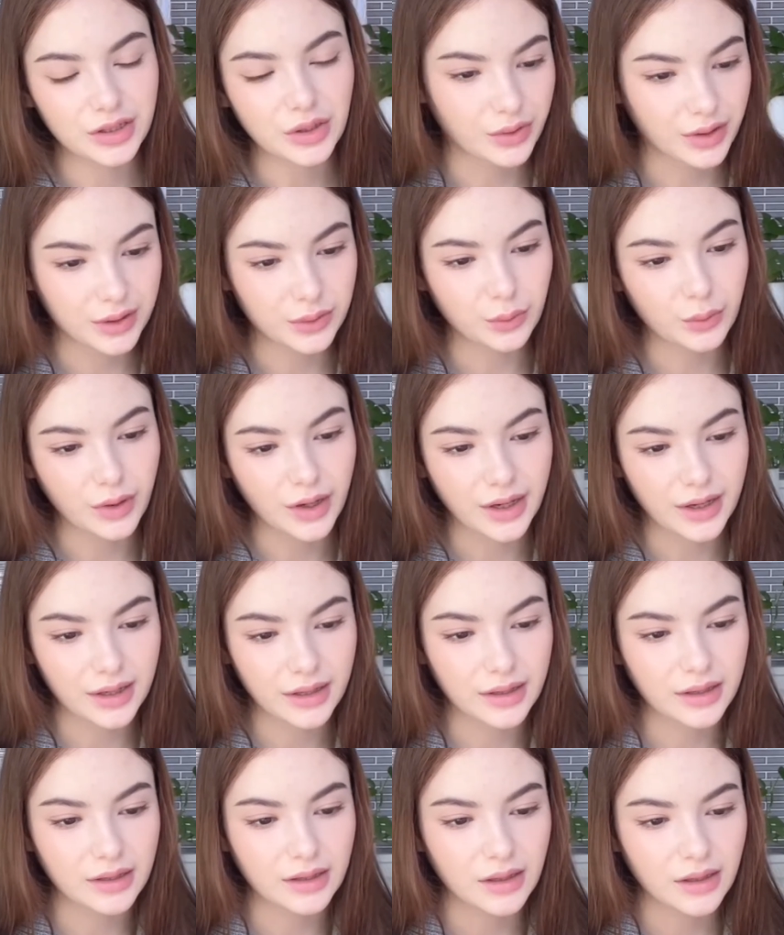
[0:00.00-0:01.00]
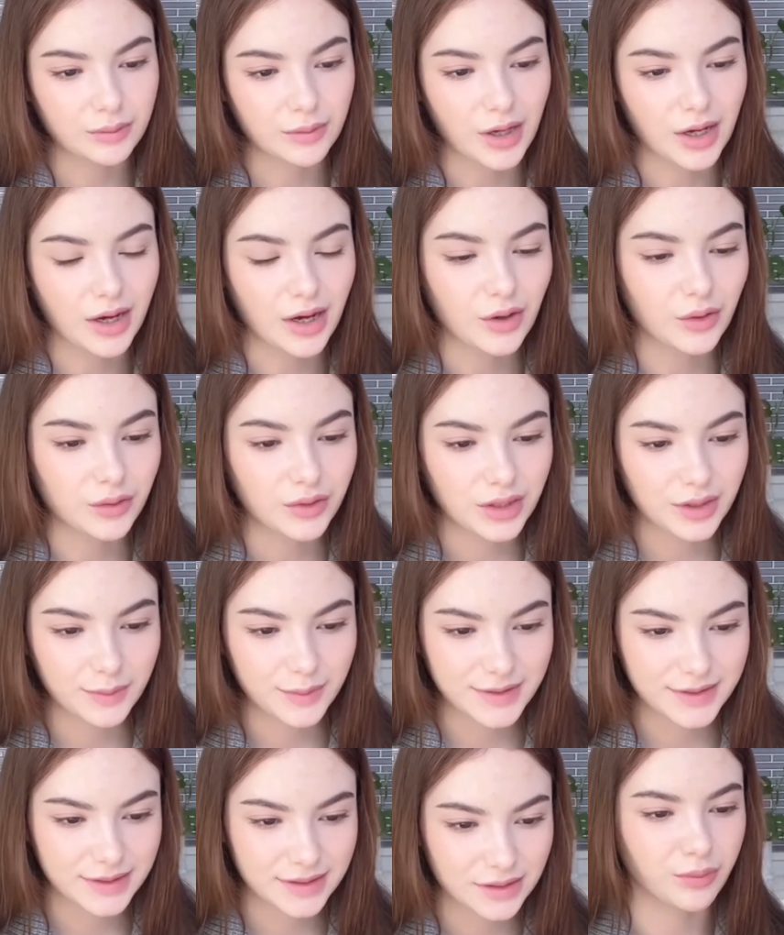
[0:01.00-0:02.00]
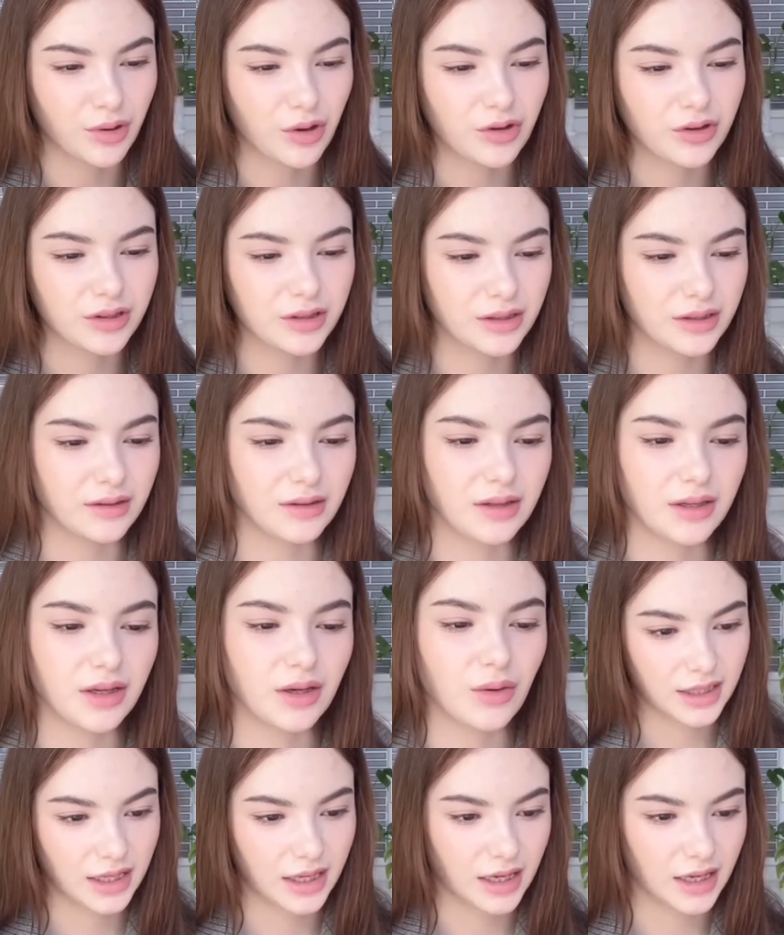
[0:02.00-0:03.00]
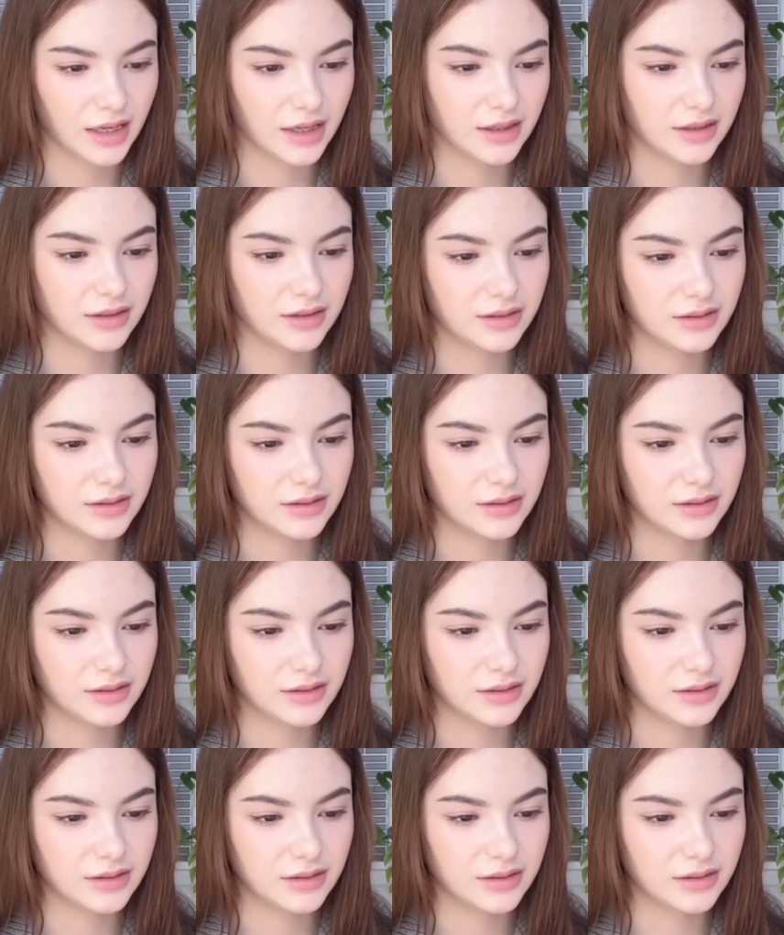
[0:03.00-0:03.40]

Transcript: red wine, cacao nibs, broccoli, kale.